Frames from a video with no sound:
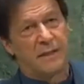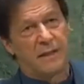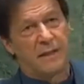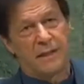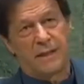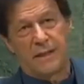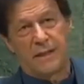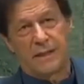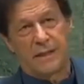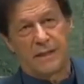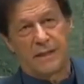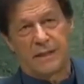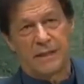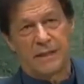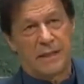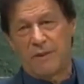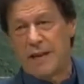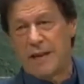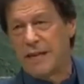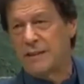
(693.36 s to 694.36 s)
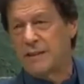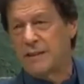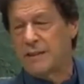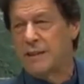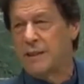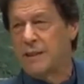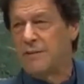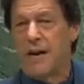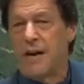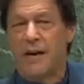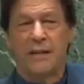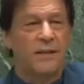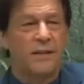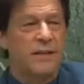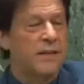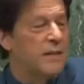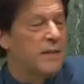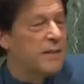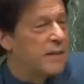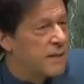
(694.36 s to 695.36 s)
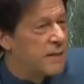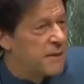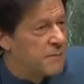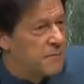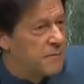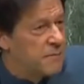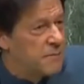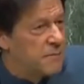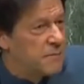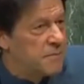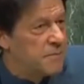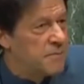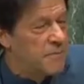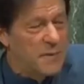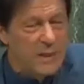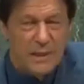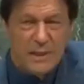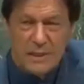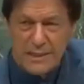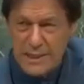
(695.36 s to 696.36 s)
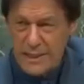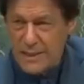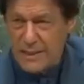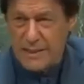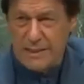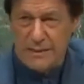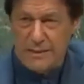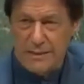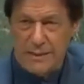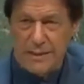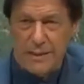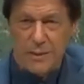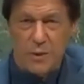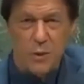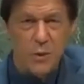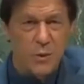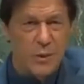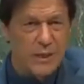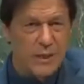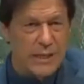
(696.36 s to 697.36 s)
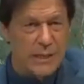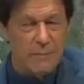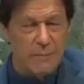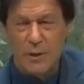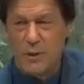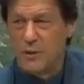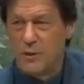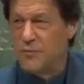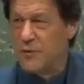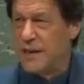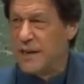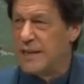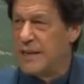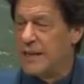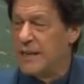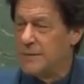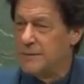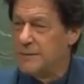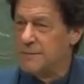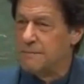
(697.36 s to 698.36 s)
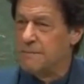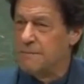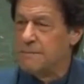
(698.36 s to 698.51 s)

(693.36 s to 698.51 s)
Savarkar. Just Google them and you'll find out.